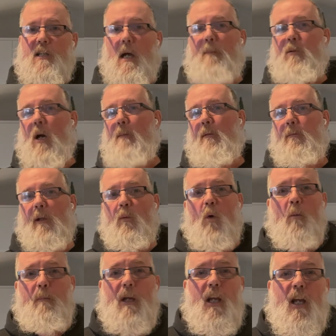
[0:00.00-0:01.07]
I probably
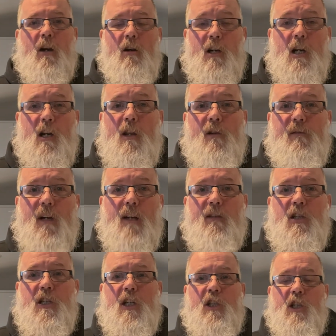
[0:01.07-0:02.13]
won't be here in another 5 or
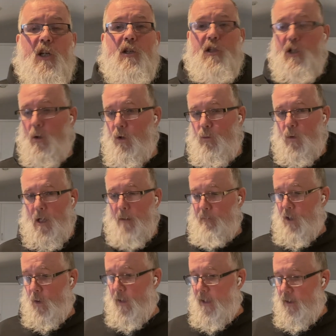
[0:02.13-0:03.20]
6 years doing what I'm
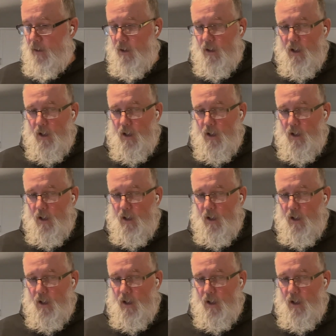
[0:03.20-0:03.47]
doing.